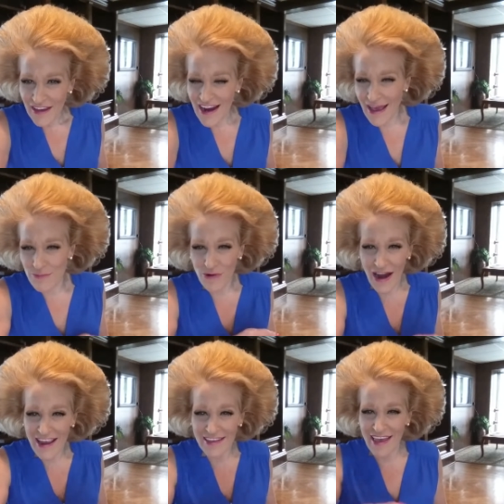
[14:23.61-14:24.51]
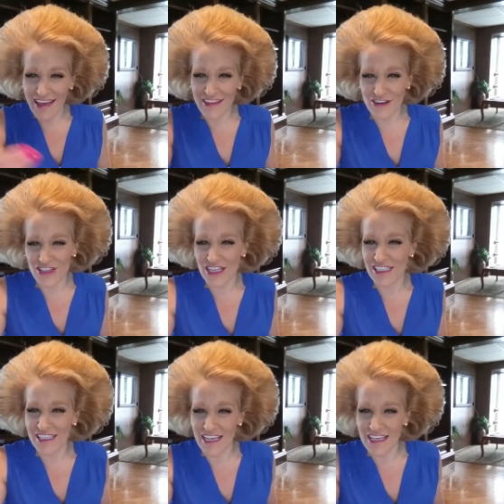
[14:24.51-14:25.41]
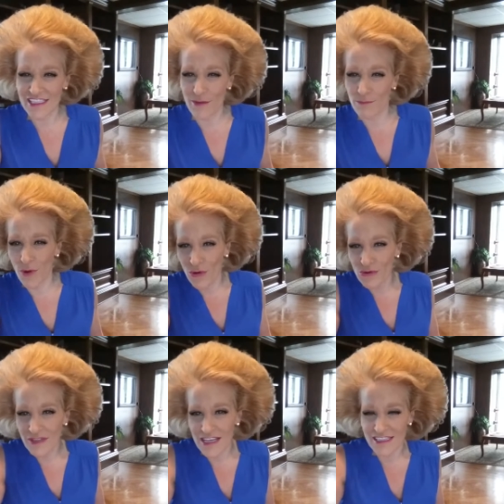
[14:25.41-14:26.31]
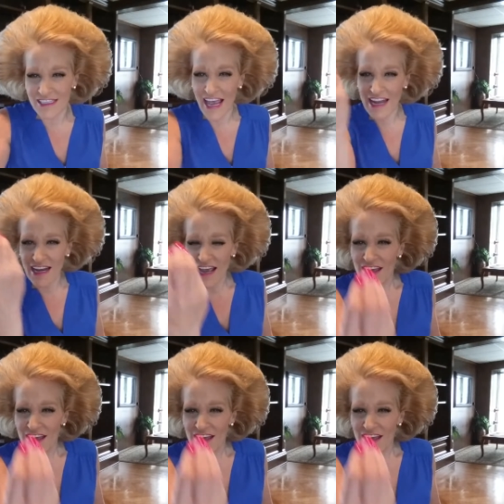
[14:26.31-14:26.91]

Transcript: And I pray that there just is a boldness that,